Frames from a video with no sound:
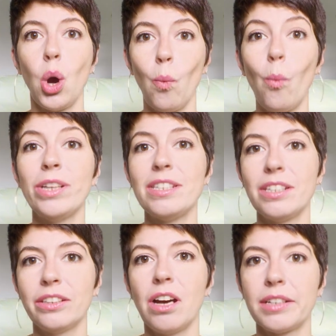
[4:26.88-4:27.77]
Once your
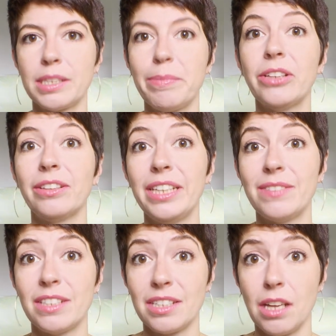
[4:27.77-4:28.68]
dog's meal leaves the
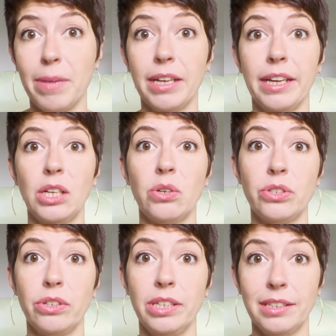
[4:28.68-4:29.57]
stomach and goes to
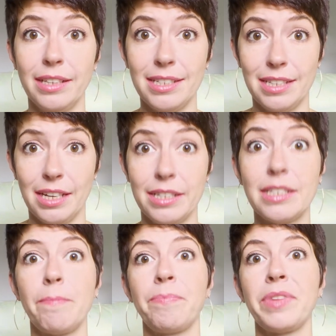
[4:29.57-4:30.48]
the intestines,
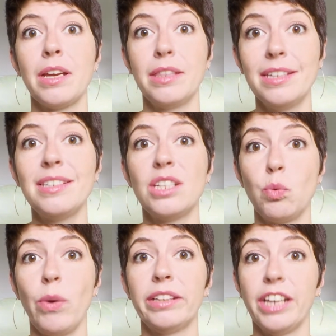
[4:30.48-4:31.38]
this is
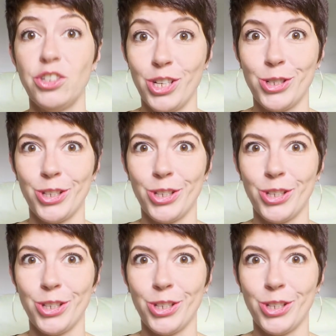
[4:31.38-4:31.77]
where digestion